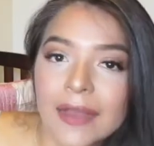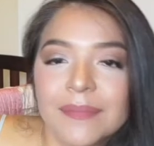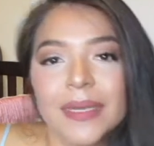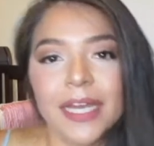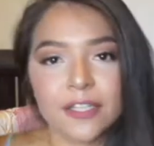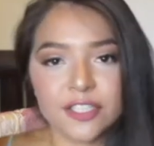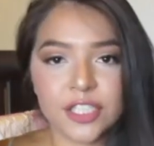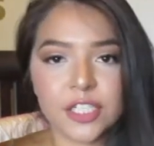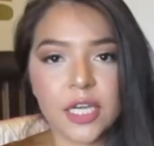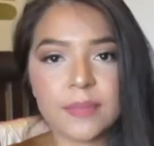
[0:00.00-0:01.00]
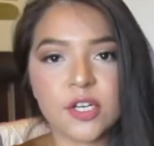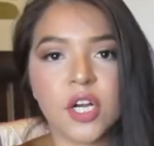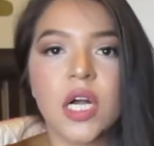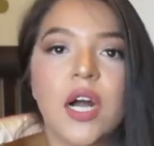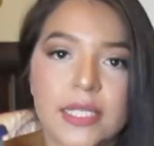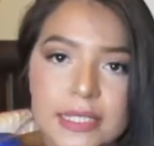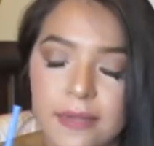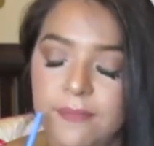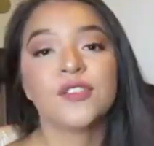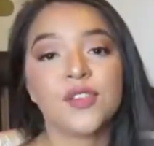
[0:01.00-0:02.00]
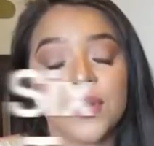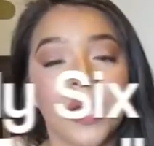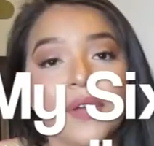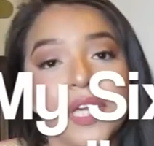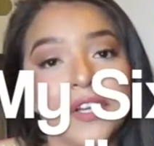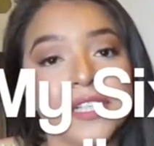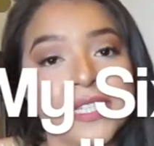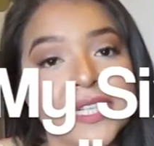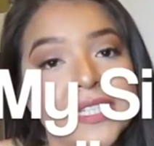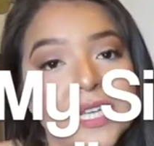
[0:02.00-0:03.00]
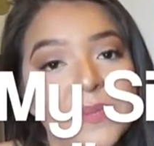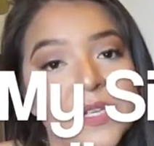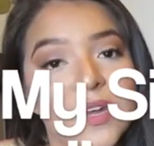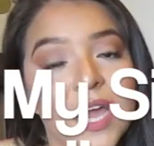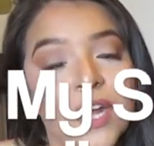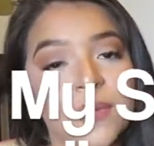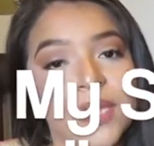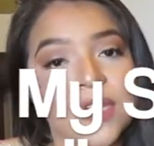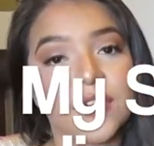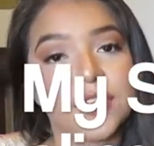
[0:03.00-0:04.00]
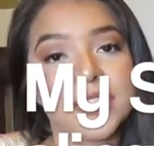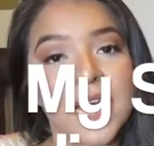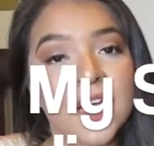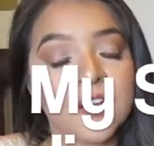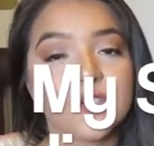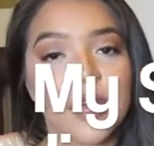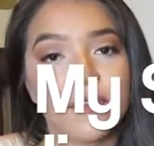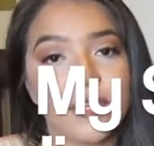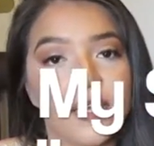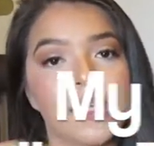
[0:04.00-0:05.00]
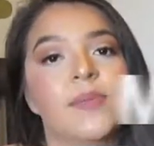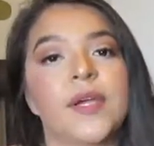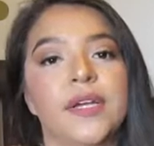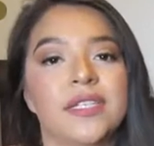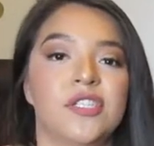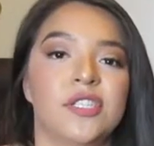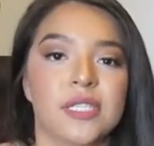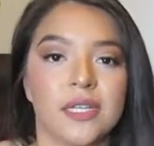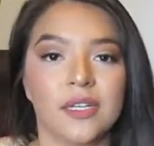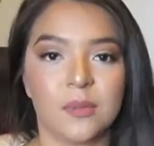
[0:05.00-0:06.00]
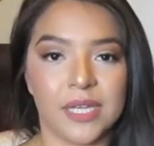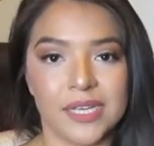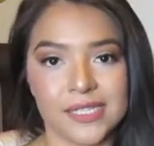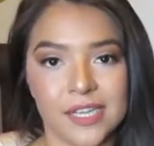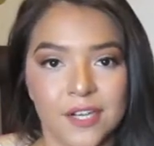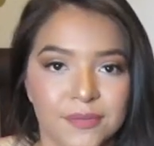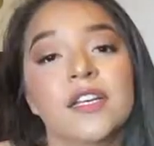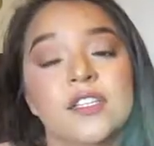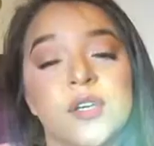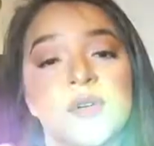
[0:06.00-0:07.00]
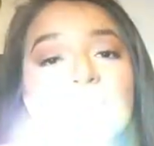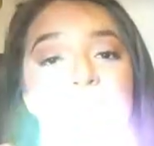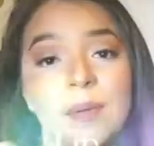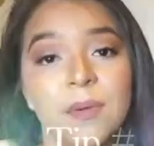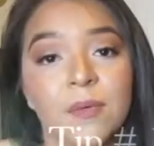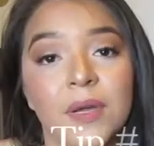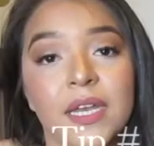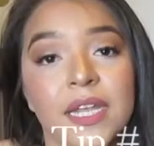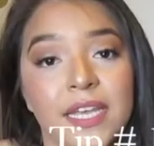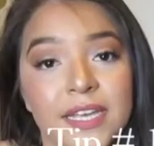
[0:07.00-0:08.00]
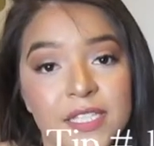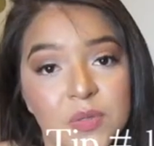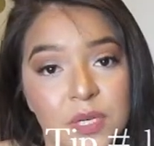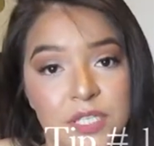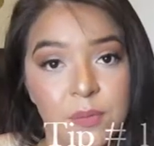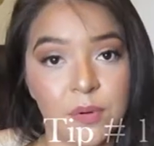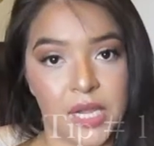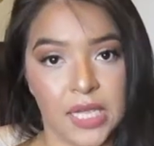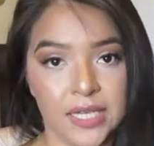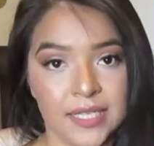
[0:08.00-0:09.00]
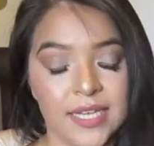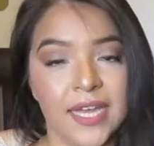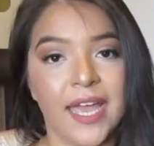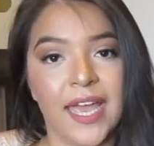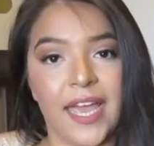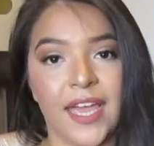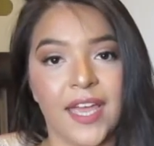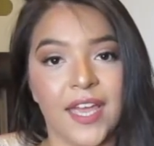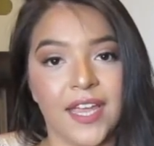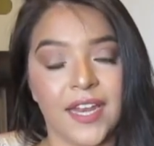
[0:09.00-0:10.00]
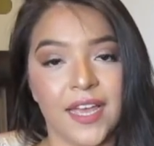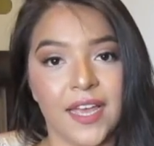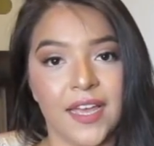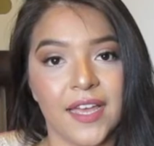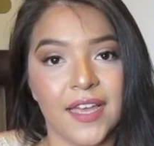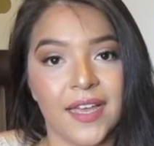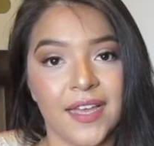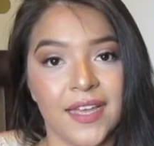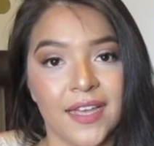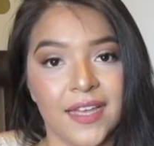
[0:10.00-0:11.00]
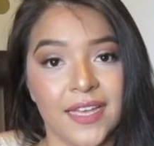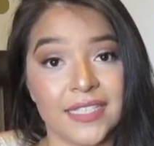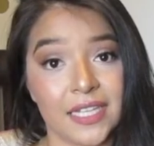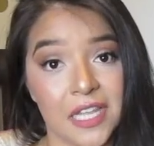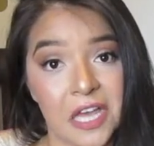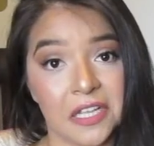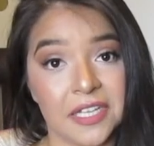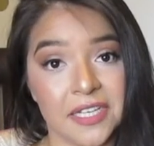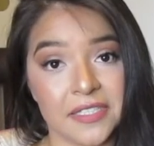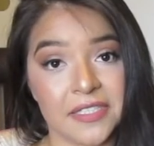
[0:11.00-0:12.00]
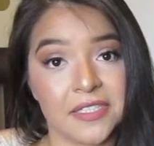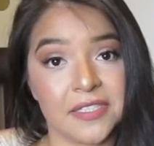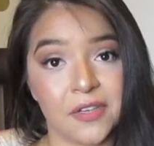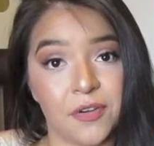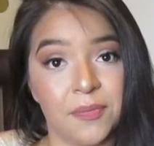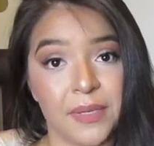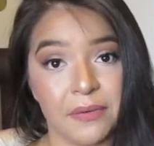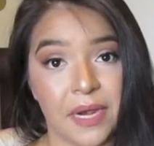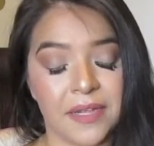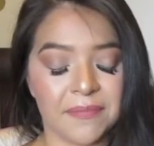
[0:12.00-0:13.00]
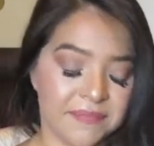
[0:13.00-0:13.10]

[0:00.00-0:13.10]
My color changing cups are awesome. So now here are 6 tips on how to make your entire traveling experience just a little bit easier. So So tip number 1 is what to bring, and it's a long list, so be ready.